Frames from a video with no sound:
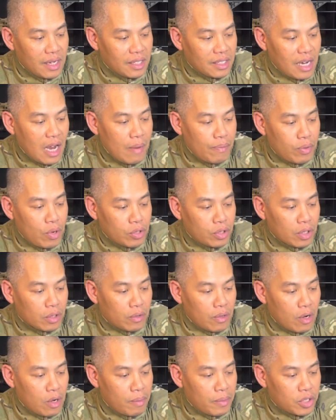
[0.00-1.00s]
As I approach the
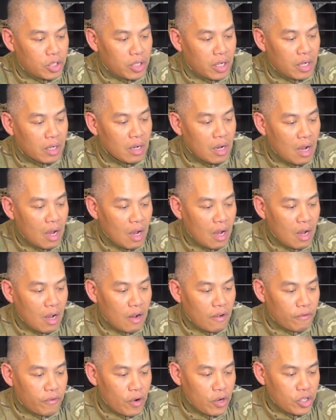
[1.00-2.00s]
chrono machine,
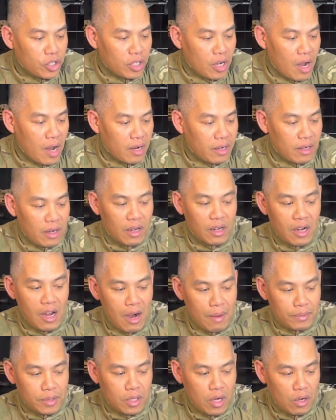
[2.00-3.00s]
first shot,
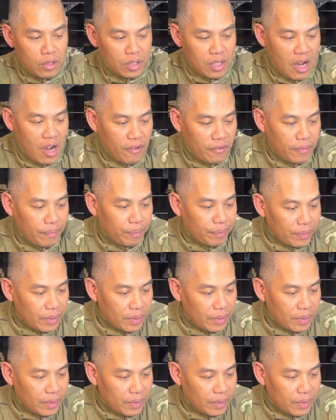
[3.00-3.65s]
alarms goes off.